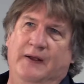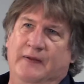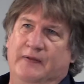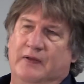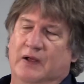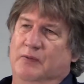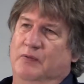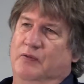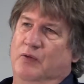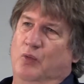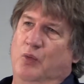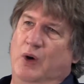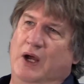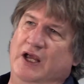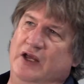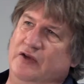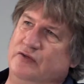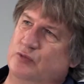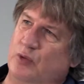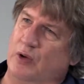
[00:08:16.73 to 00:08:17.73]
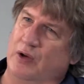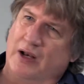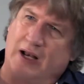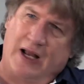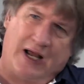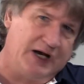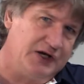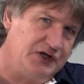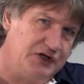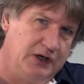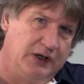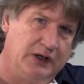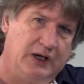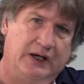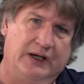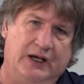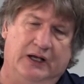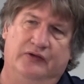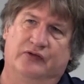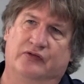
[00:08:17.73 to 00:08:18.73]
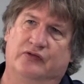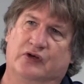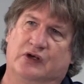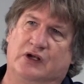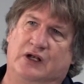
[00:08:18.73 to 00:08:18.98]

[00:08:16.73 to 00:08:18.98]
the waves were lashing against the